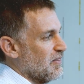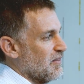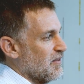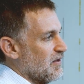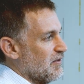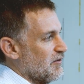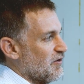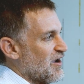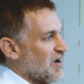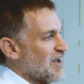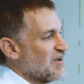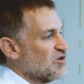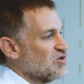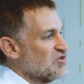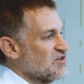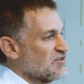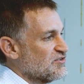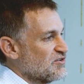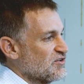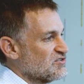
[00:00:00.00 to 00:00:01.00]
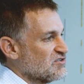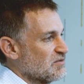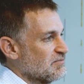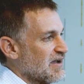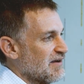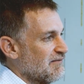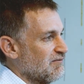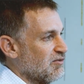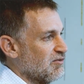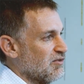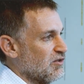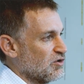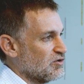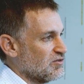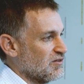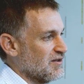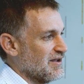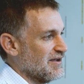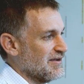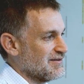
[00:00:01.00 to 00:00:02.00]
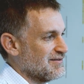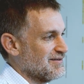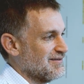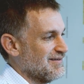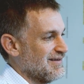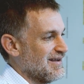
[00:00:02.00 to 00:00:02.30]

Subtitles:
their energy system have looked like